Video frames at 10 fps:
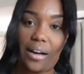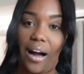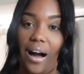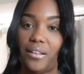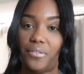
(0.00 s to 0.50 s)
like an
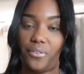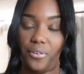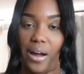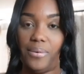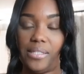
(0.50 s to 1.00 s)
olive,
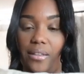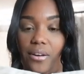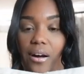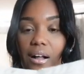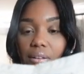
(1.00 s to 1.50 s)
I would say
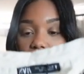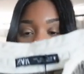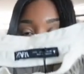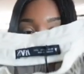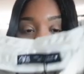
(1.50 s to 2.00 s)
they're olive
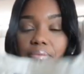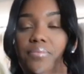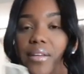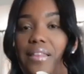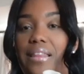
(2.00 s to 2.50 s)
green.
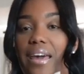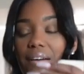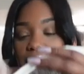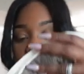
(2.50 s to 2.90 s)
And then they have